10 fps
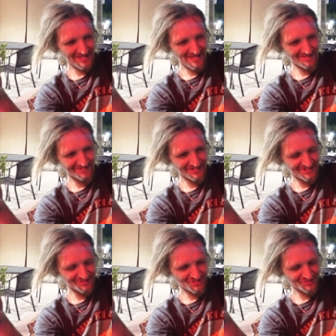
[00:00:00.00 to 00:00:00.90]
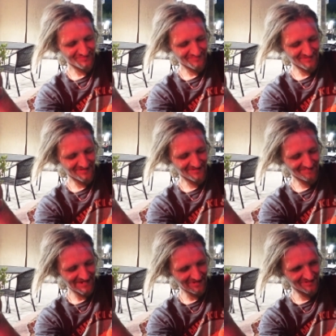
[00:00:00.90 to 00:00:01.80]
yeah, I mean, it just the
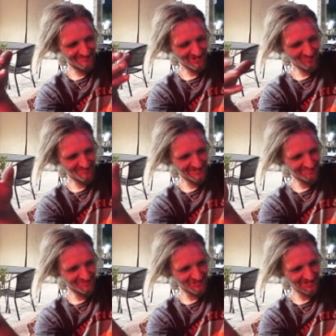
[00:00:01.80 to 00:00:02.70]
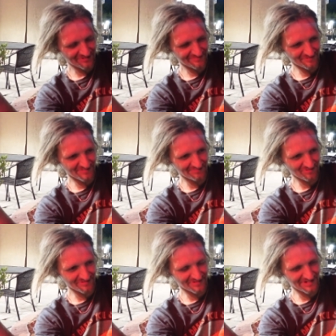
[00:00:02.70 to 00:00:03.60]
amount of help that he puts out there for
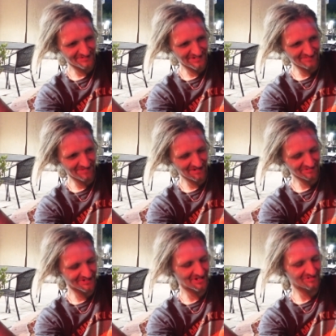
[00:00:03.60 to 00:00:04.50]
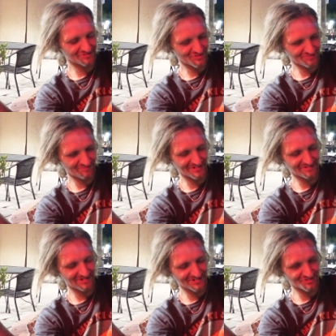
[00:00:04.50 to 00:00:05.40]
people that he barely knows is pretty
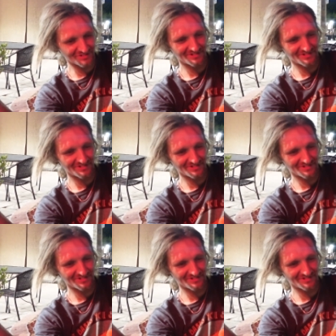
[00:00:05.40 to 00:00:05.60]
crazy.